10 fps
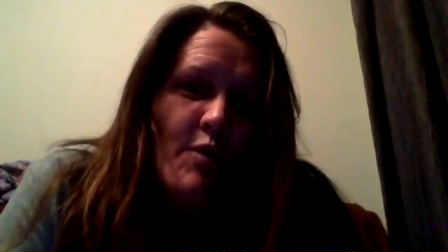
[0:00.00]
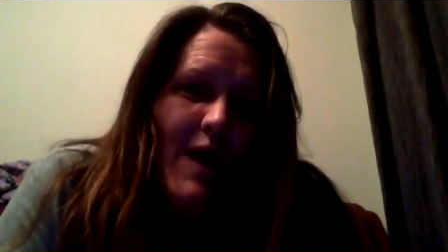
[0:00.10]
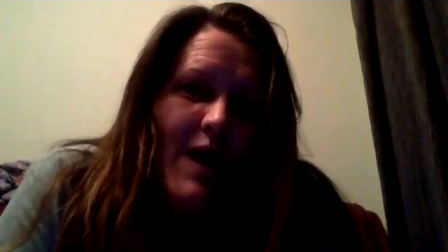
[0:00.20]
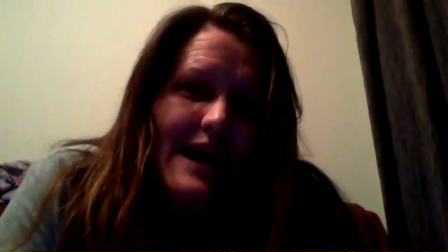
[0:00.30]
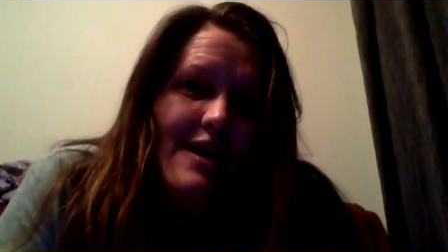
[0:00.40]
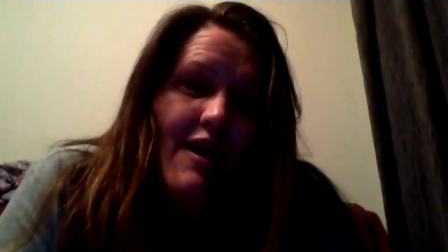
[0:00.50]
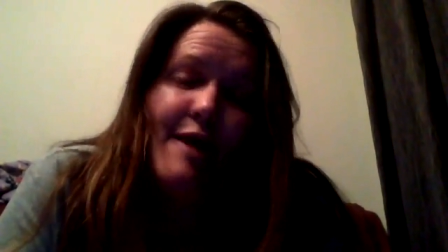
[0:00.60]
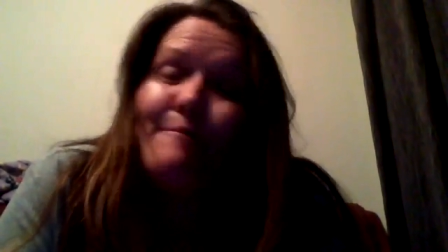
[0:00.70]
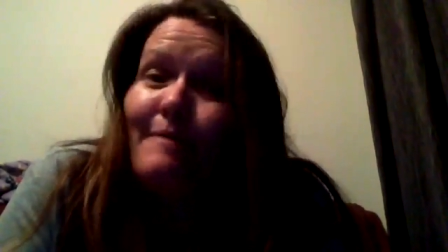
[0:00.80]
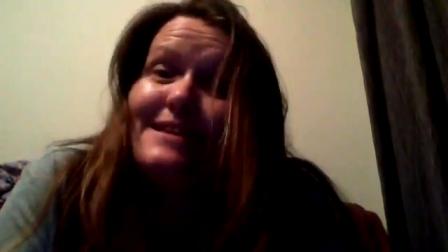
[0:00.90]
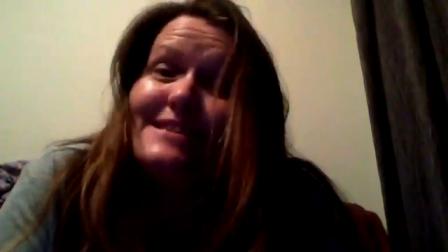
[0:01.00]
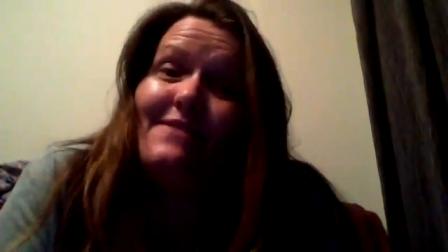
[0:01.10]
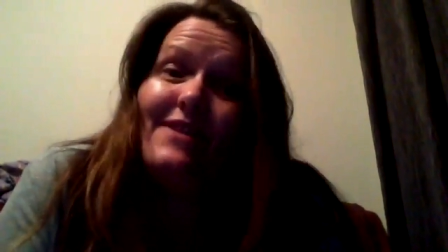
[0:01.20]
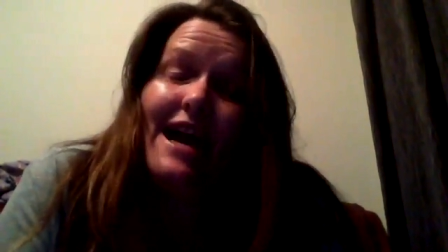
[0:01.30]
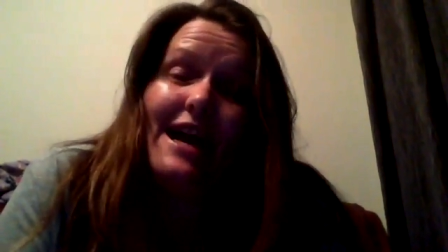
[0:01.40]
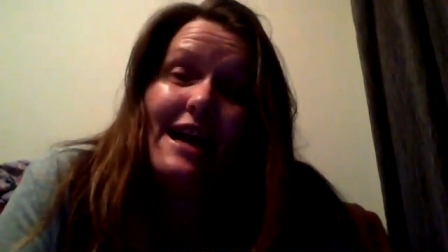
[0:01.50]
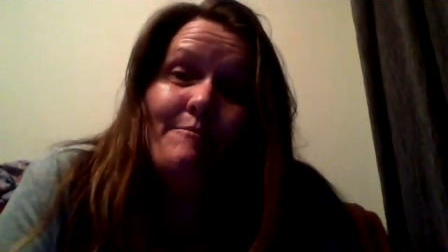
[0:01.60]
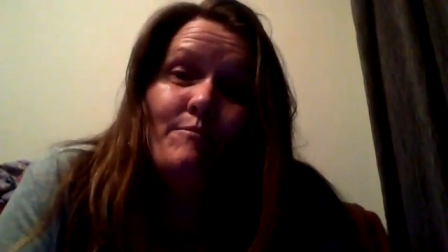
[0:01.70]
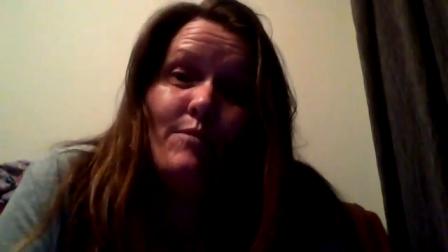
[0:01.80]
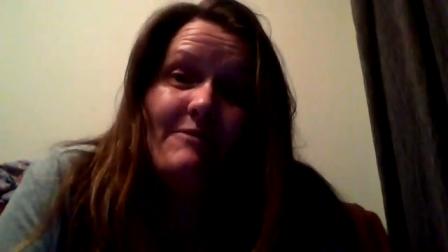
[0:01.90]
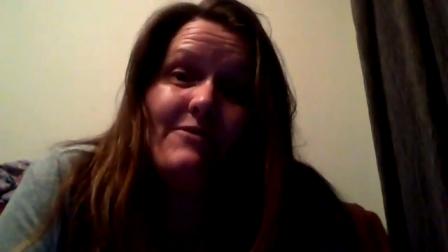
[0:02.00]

1. I'm up at 7 a.m. with